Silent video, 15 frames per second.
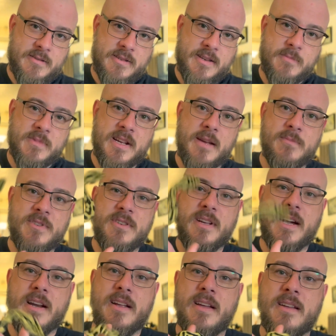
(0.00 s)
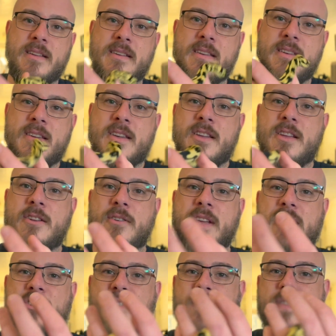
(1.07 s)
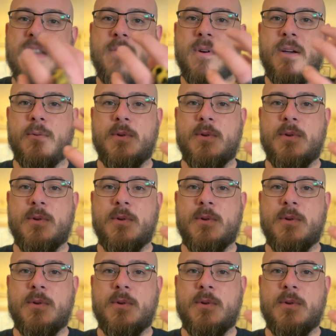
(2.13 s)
Sometimes you gotta, get your feet wet